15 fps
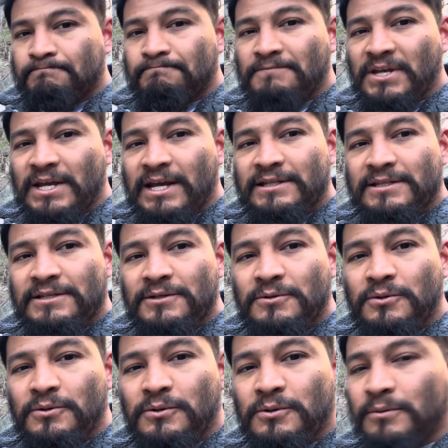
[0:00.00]
you get
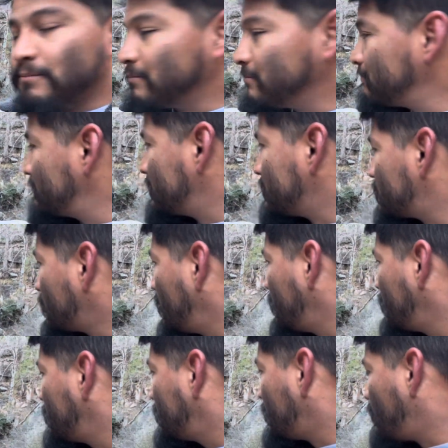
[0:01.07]
to enjoy
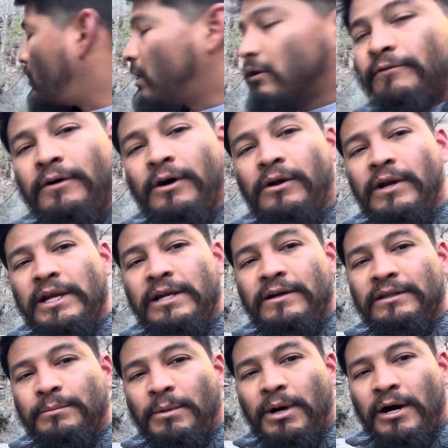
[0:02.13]
the waterfall right here at
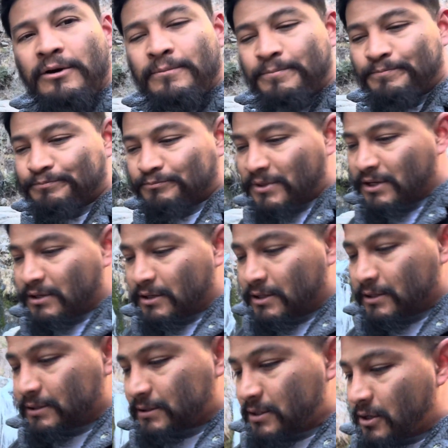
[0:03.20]
the bottom.
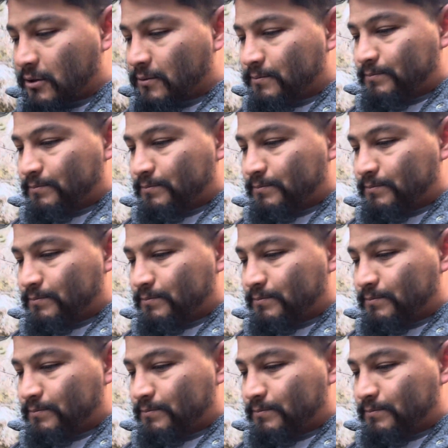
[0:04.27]
So